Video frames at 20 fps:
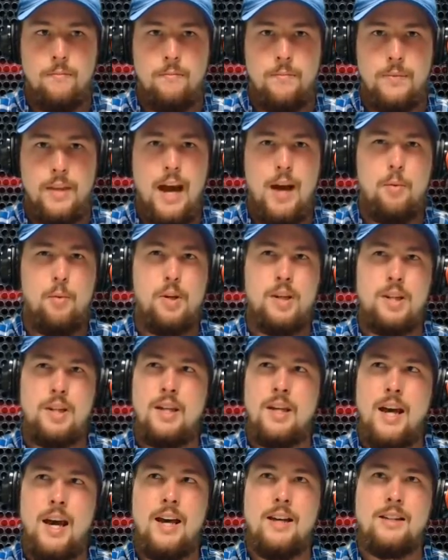I would
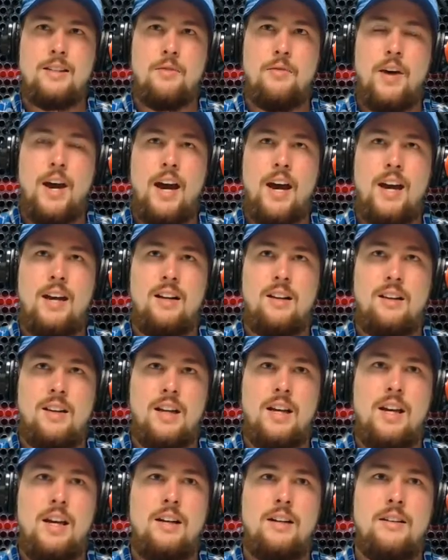guess, if I had to
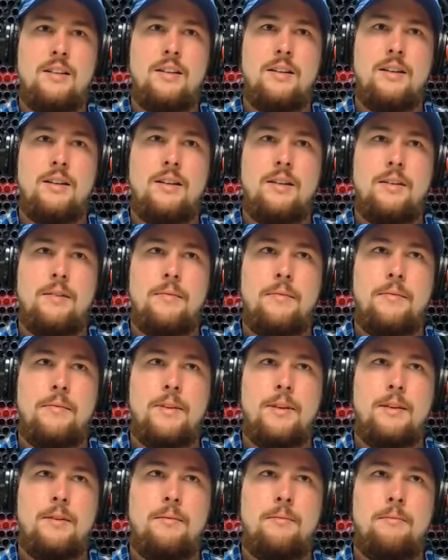think,
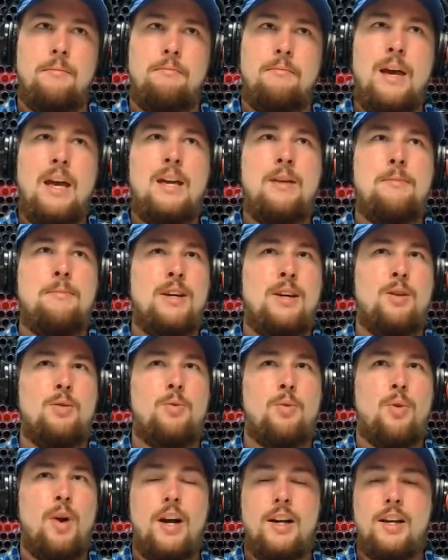maybe
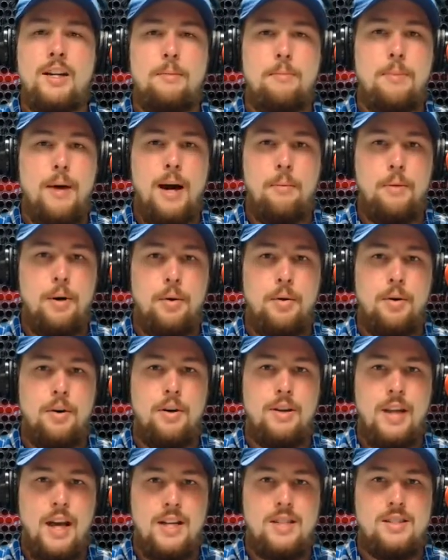Rocky
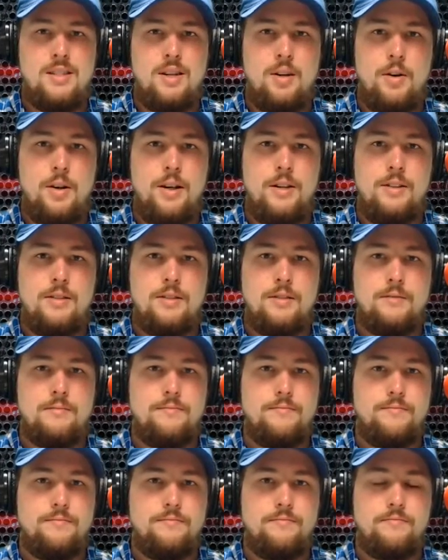Balboa, that series,
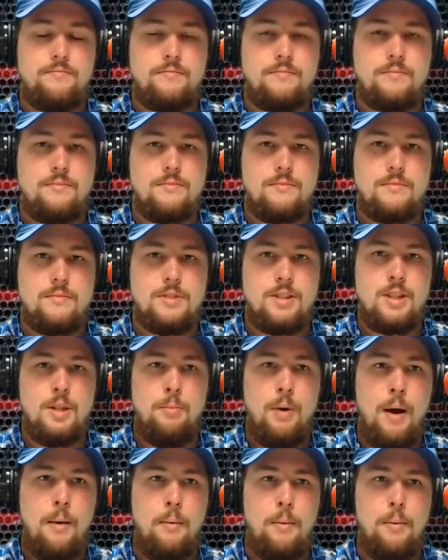
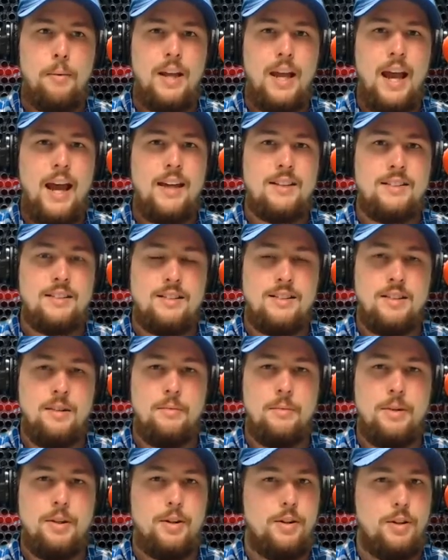probably has a
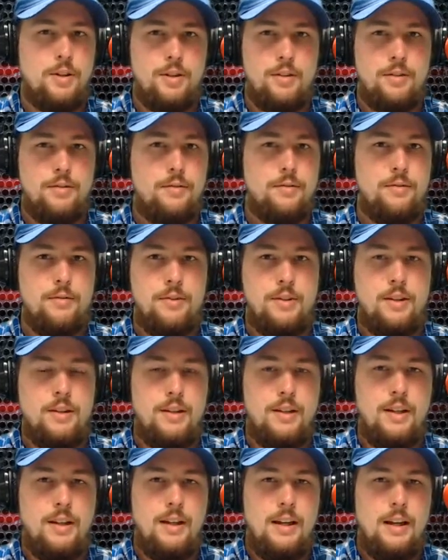similar. Uh,
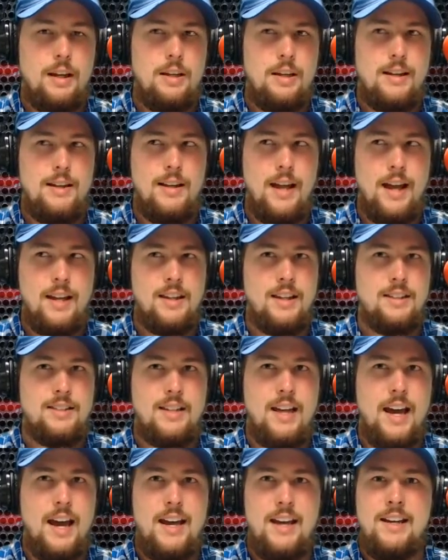it, it, I think it's
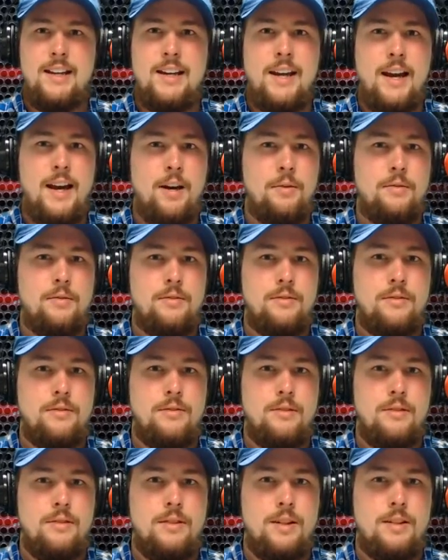got eight now,
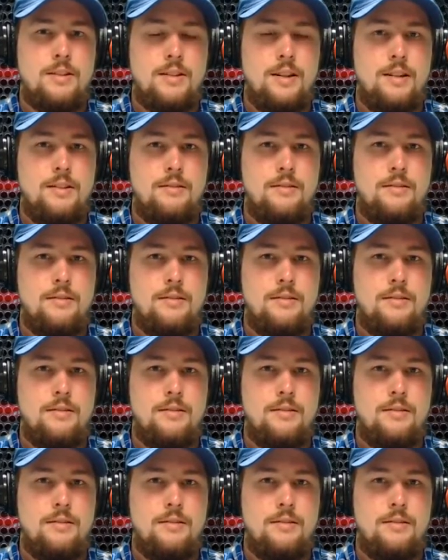doesn't it?